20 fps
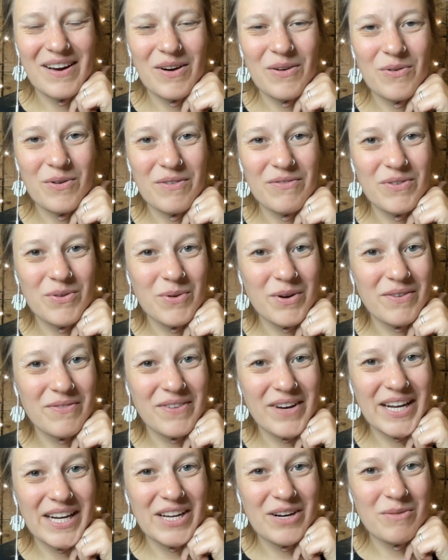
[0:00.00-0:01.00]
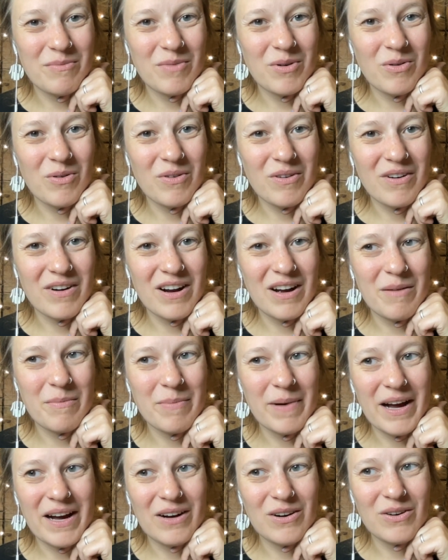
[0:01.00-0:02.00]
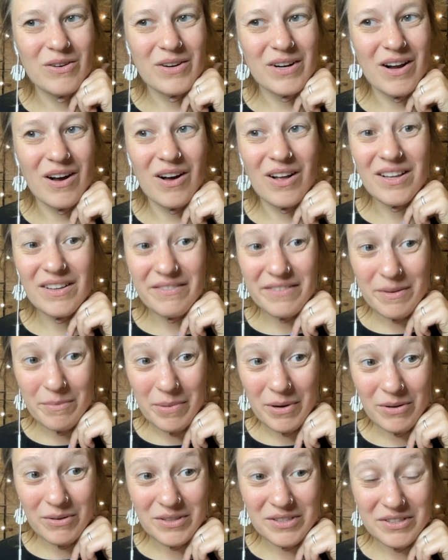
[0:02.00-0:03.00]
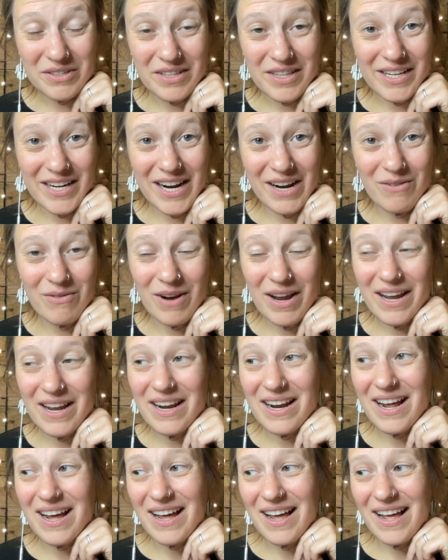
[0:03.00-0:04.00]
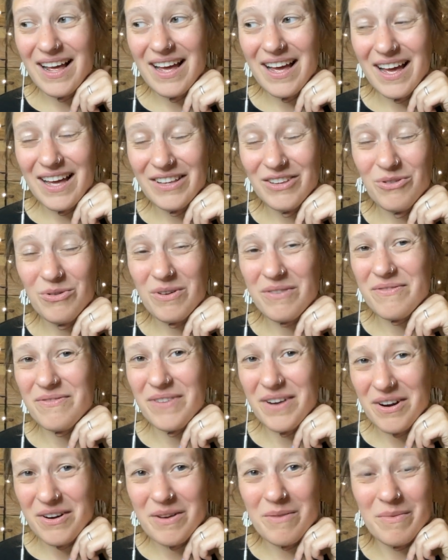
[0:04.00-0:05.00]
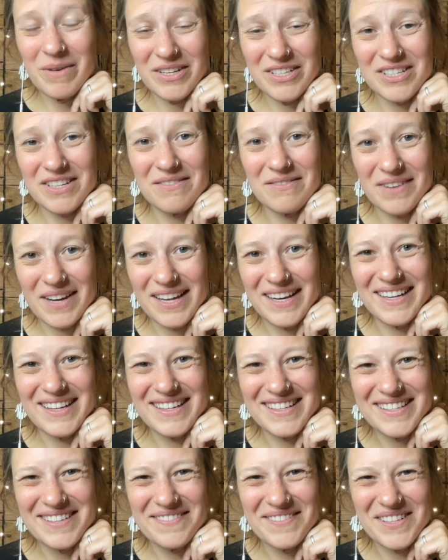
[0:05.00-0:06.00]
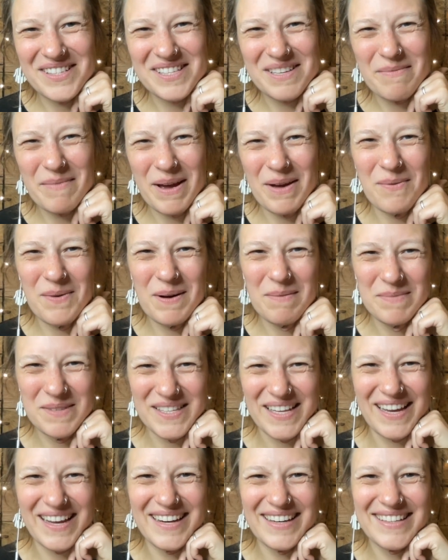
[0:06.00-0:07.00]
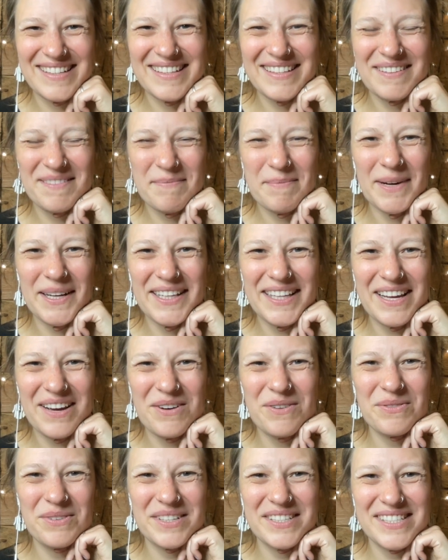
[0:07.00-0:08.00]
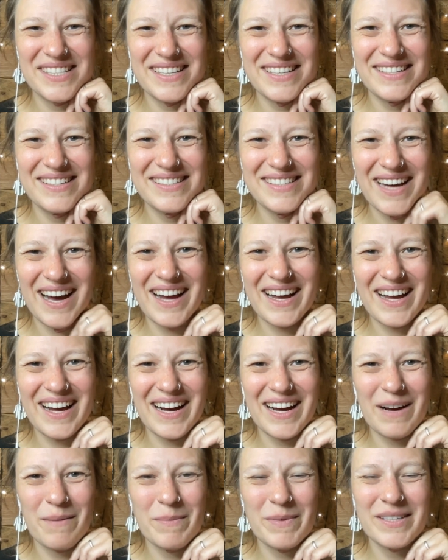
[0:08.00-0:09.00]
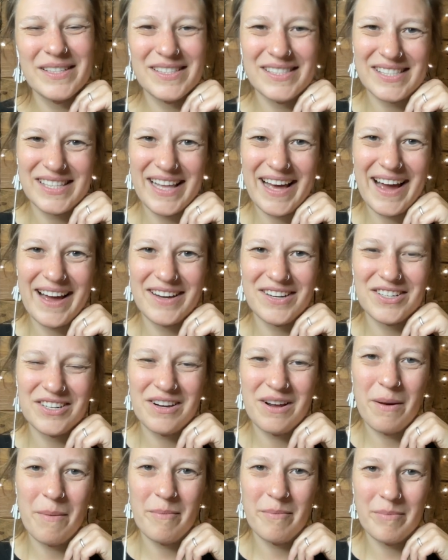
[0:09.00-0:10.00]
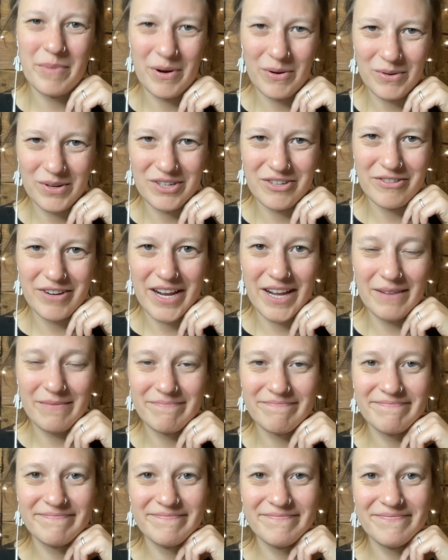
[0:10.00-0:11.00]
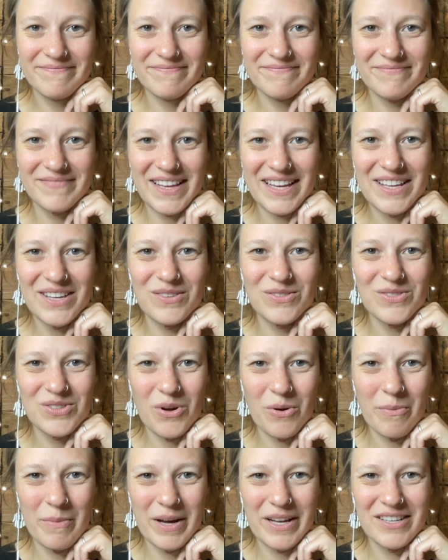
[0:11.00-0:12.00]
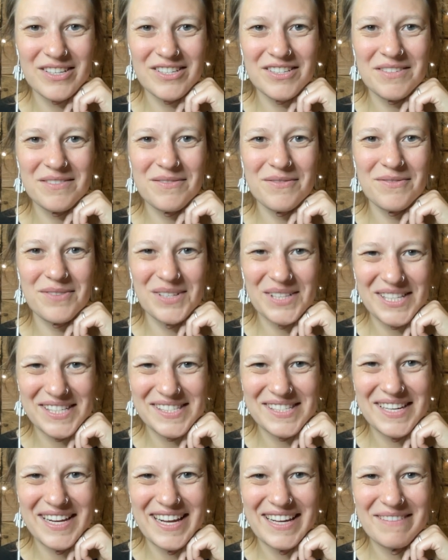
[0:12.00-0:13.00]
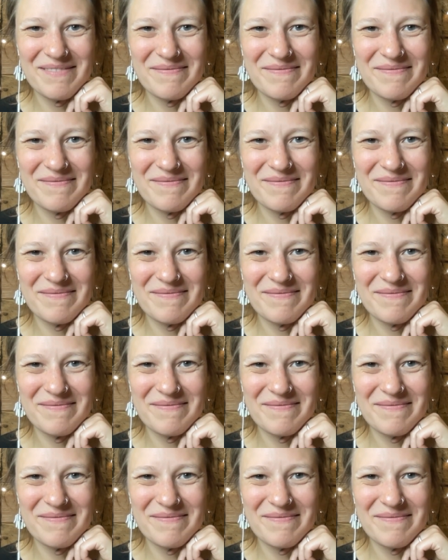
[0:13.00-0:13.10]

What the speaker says: or if you want to find out more about all of the poetry that I write, you are very much invited to visit my website, mollyovenden.com/poetry. Thank you so much for listening.